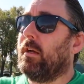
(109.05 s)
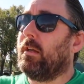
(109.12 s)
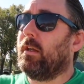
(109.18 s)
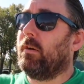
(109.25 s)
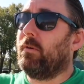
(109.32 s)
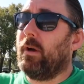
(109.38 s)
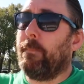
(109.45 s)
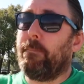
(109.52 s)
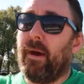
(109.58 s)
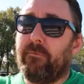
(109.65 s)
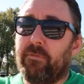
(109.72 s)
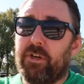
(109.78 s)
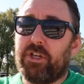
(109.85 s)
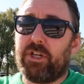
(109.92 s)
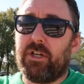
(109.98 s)
you know a
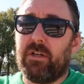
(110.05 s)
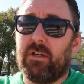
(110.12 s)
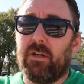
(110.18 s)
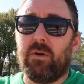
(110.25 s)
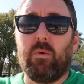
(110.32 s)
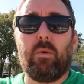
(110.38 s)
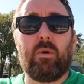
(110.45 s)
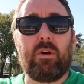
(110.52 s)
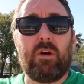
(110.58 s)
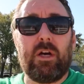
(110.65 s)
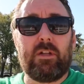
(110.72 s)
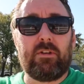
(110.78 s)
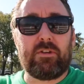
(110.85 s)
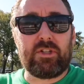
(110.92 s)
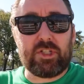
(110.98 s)
beverage or a
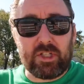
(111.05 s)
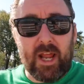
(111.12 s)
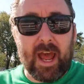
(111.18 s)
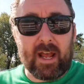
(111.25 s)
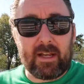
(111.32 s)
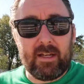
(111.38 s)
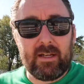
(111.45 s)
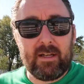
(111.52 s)
little snack